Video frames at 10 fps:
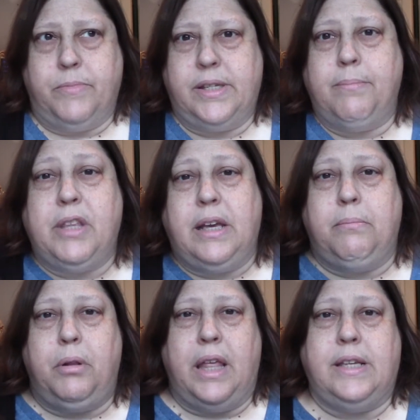something
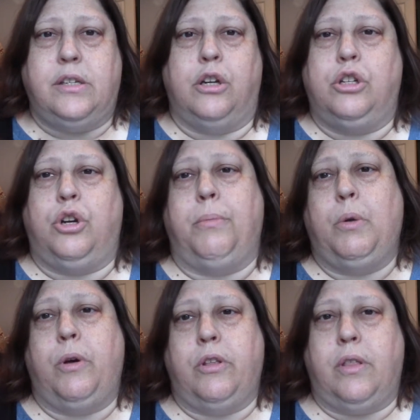in place to
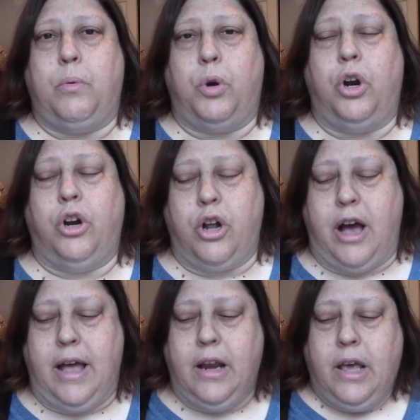determine whether they were or
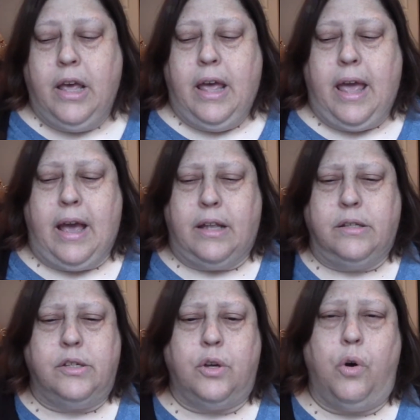not.
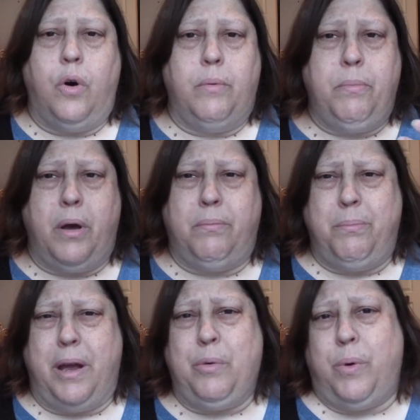And so
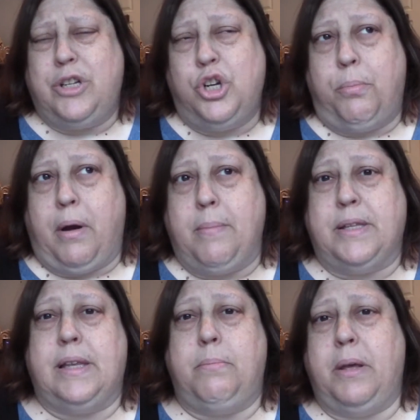my original
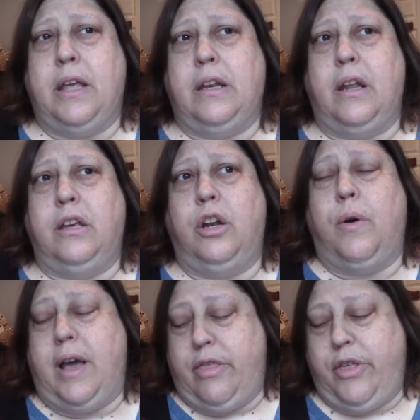premise had been,
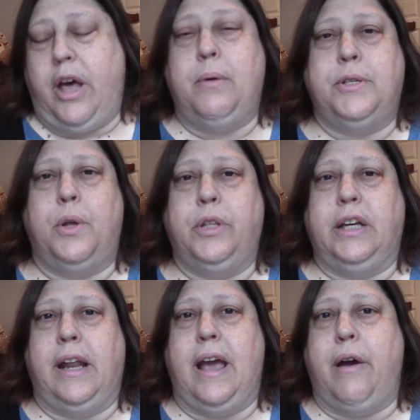I thought I was only
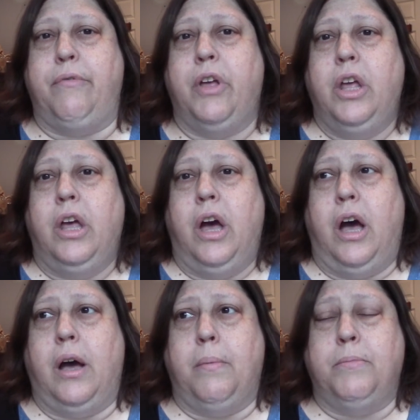going to have
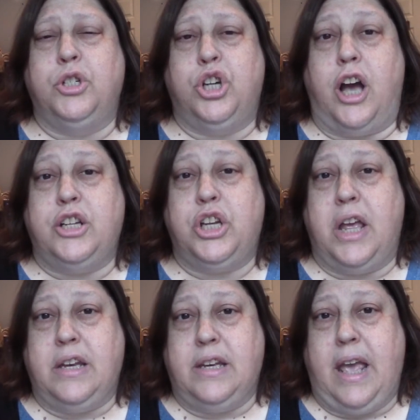Josh
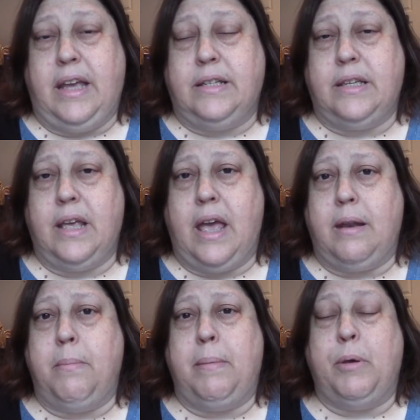and Nate
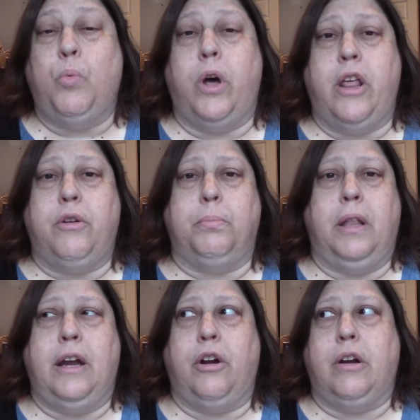and maybe one other
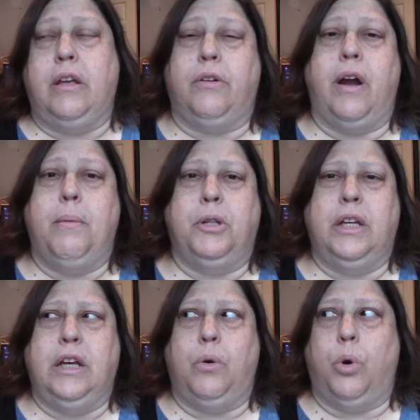player, either
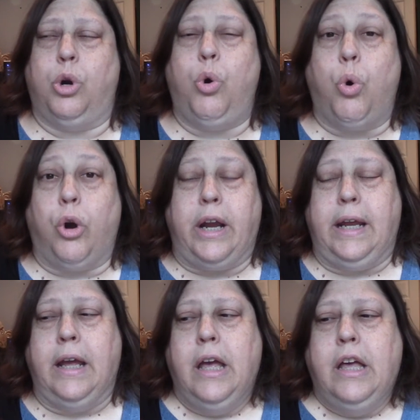Emily or
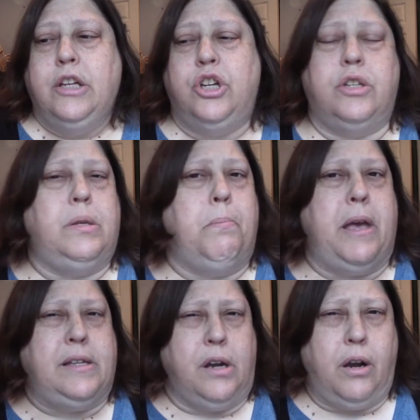Corey, just
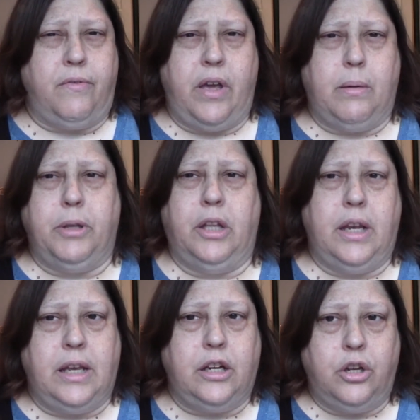based on
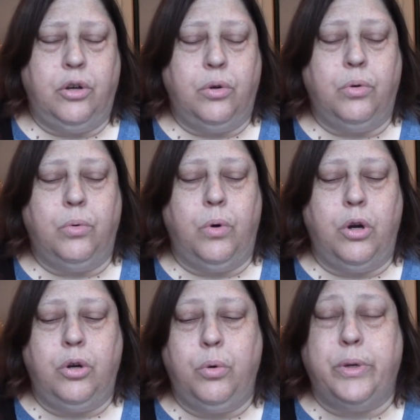availability and who
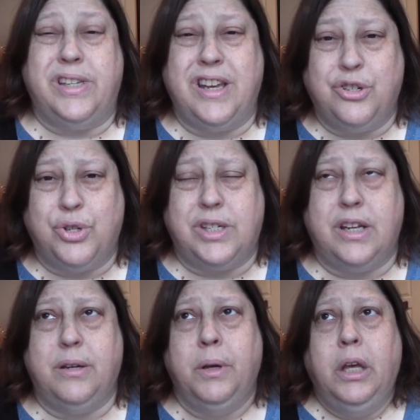was
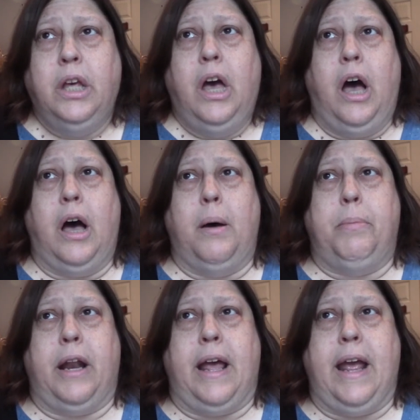interested.
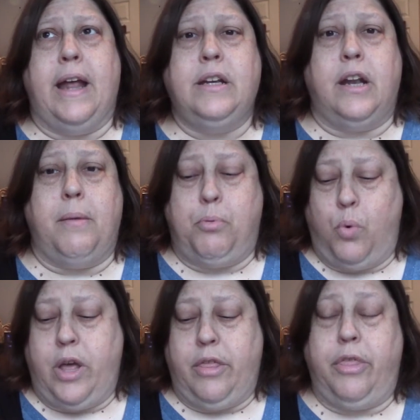But I ended up
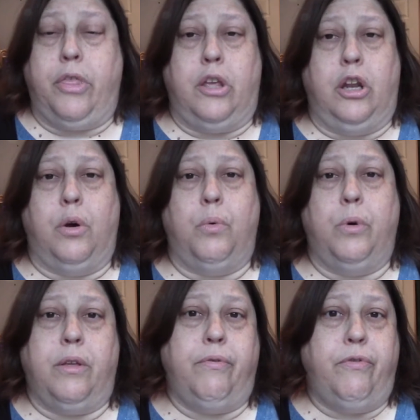with,
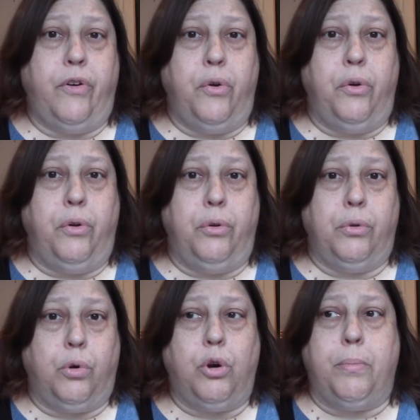with a
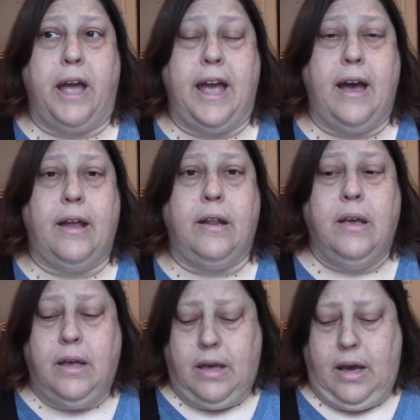full group. I had
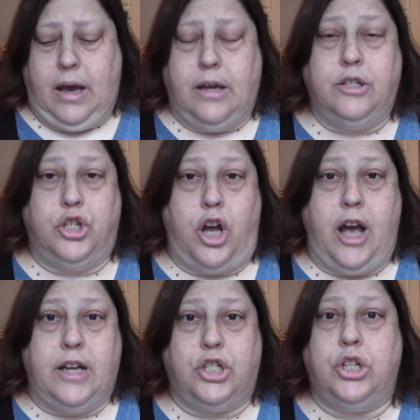
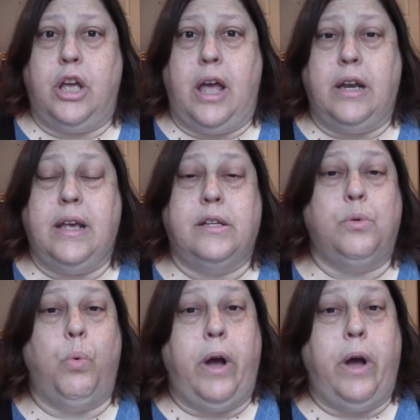Josh and his